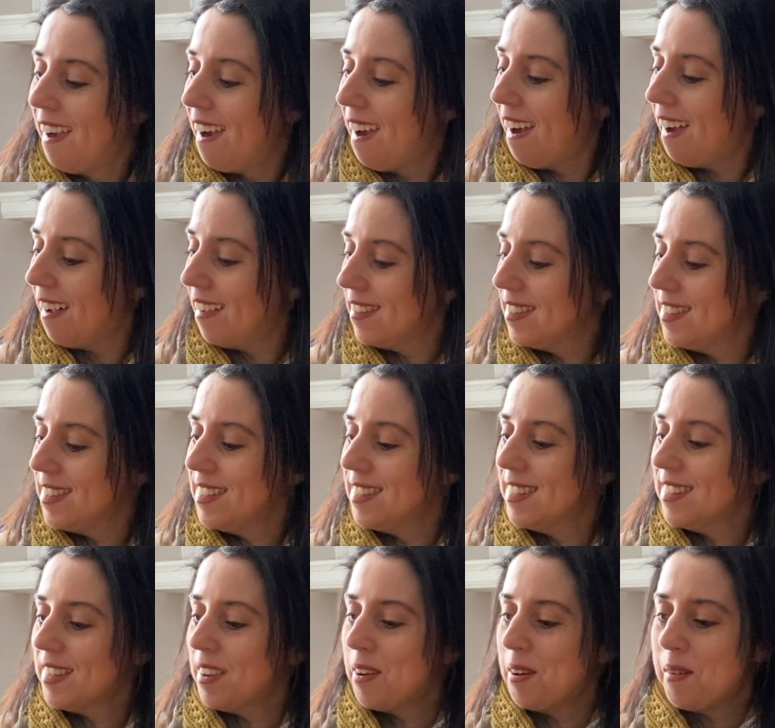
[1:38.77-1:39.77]
I'll
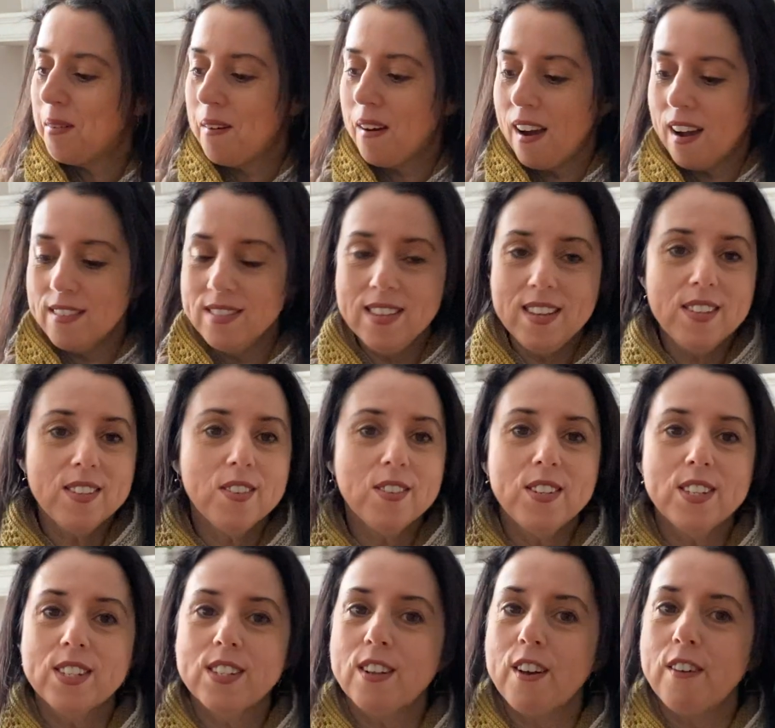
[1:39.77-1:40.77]
just show, these are
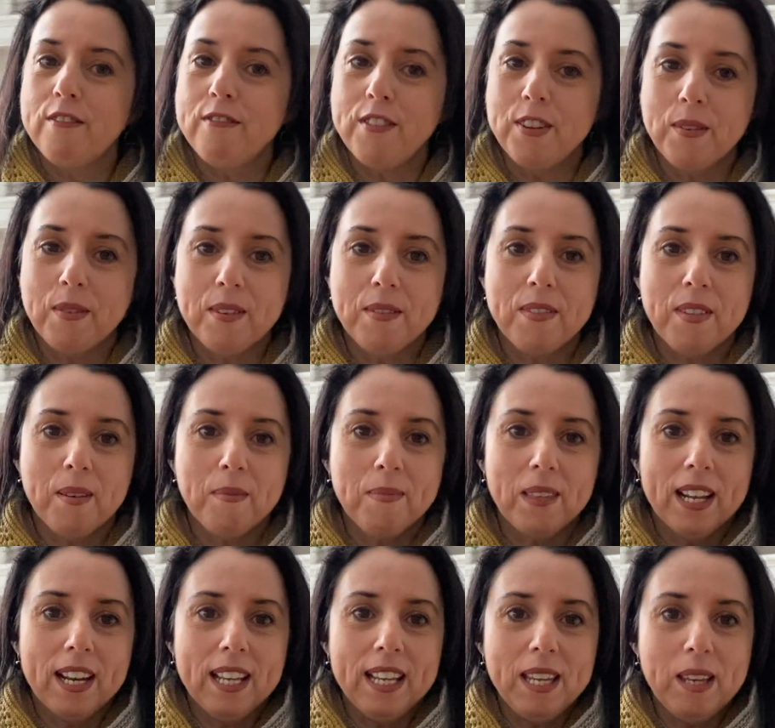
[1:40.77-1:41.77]
just a few of them
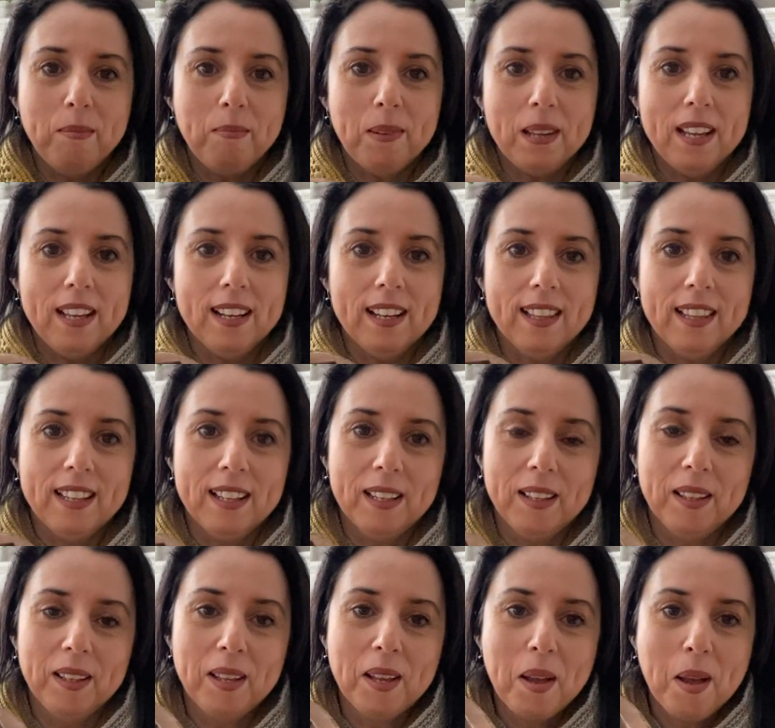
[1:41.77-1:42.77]
that I keep in a
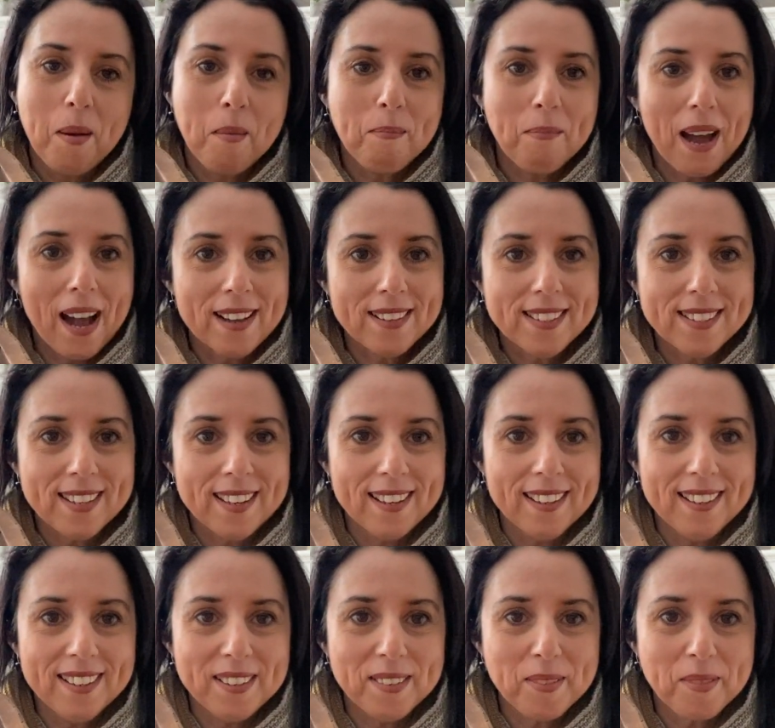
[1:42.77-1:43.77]
little
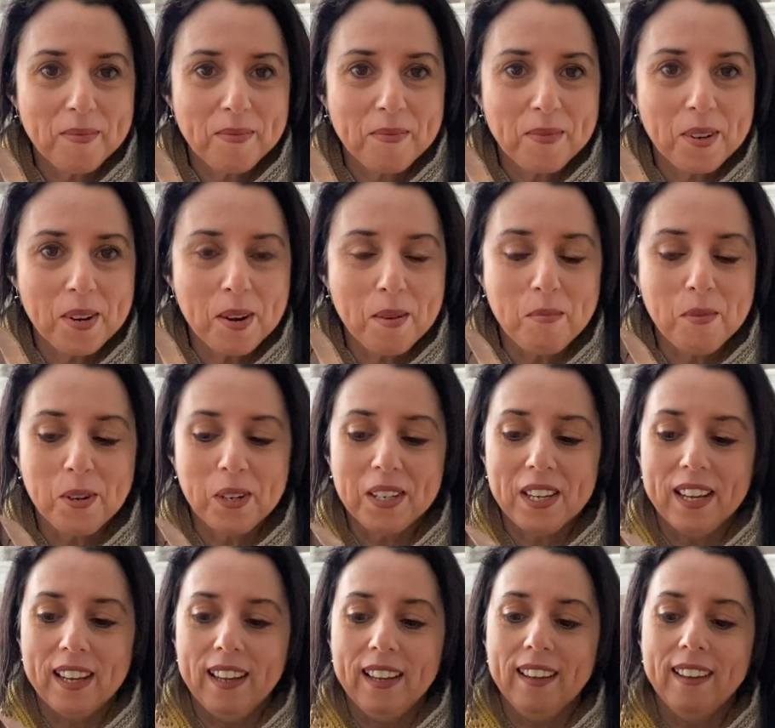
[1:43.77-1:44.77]
basket where I'm
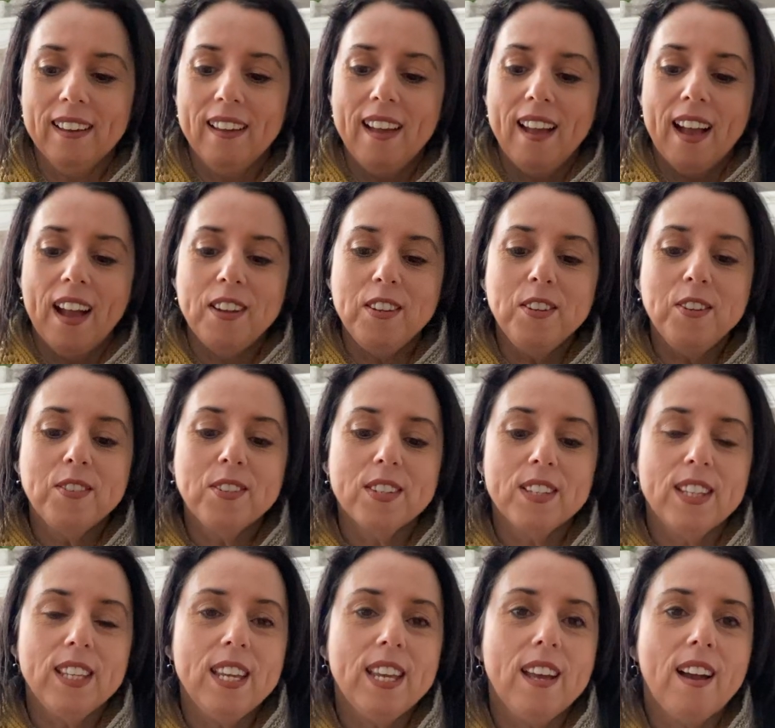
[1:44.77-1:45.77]
working. And
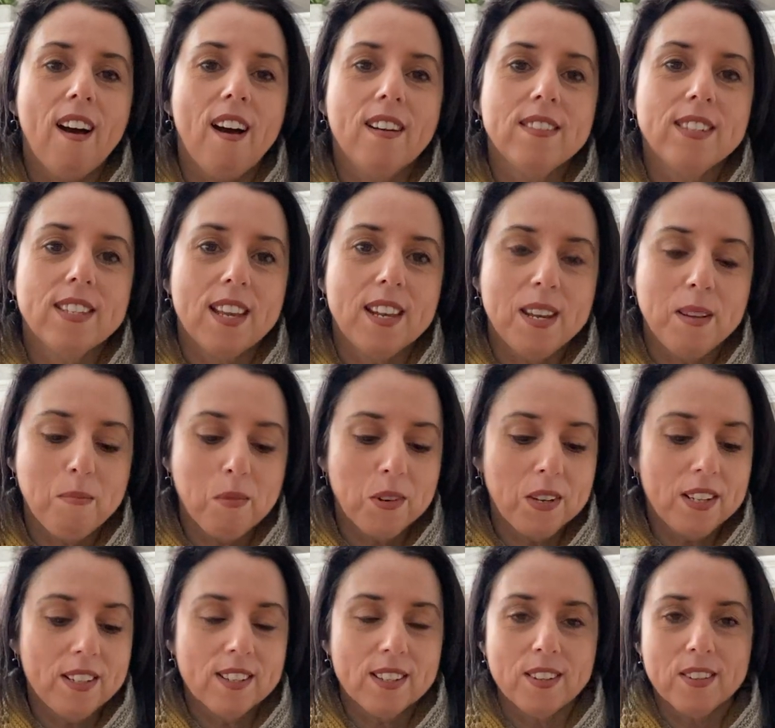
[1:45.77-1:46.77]
usually on Sunday
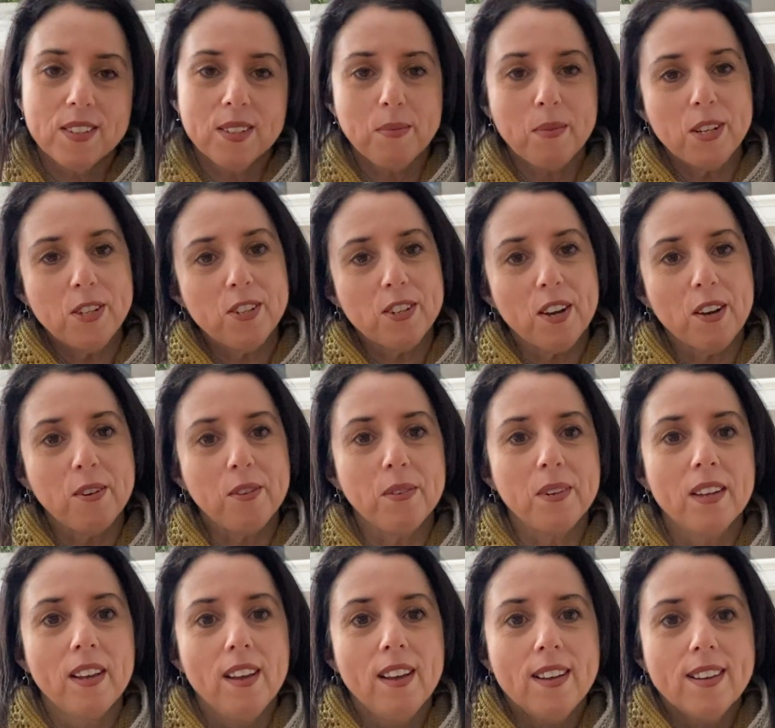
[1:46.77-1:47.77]
mornings, I'll switch out
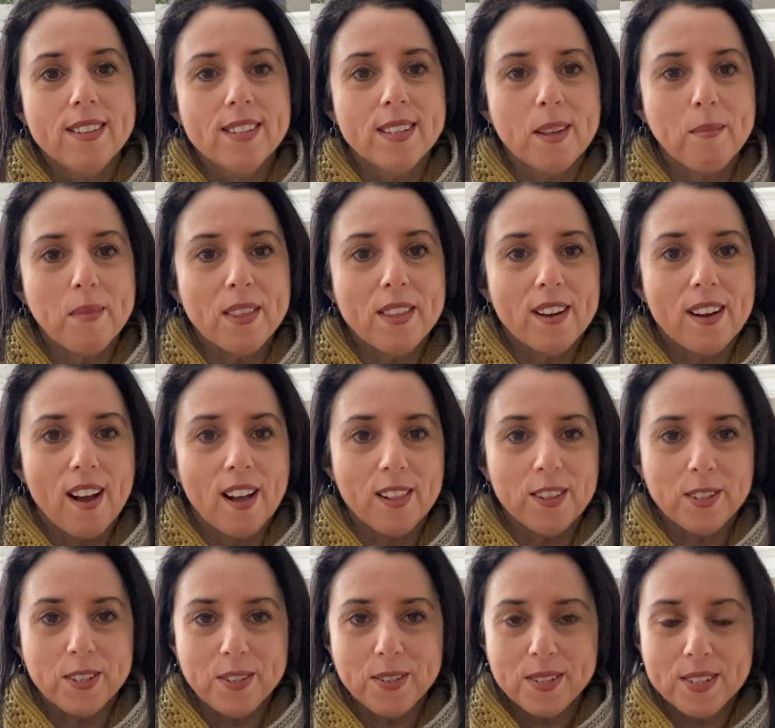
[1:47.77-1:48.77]
some of the
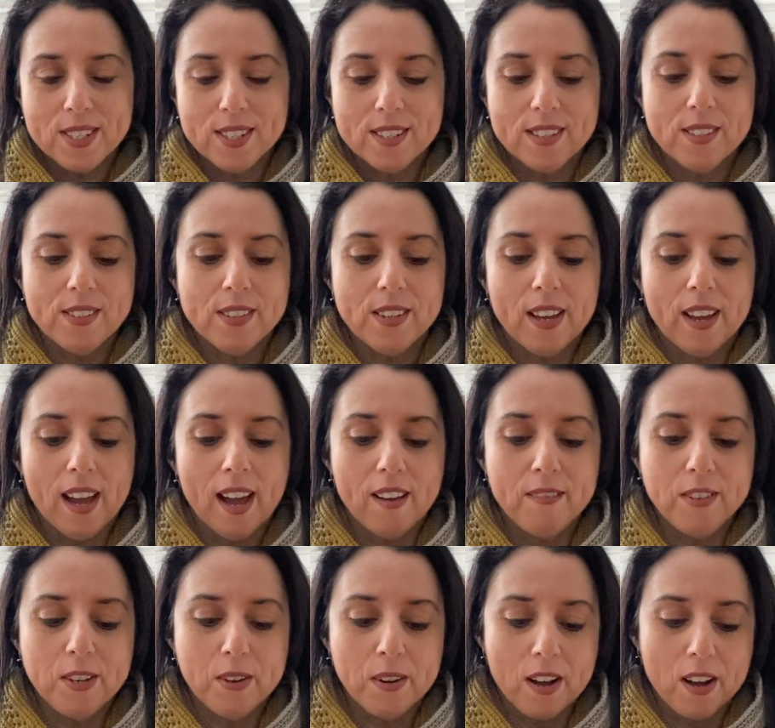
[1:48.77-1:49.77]
colors to have
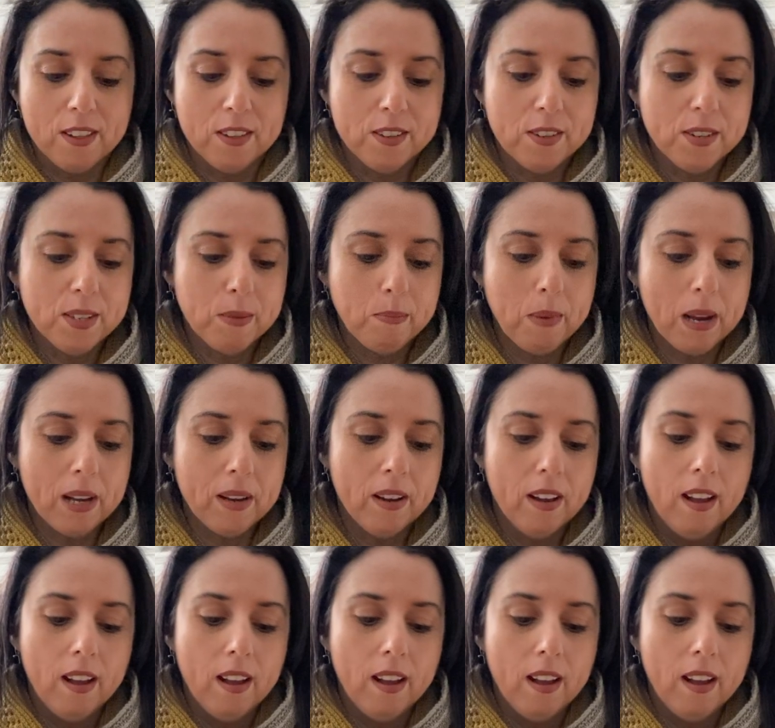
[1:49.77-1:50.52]
new colors. But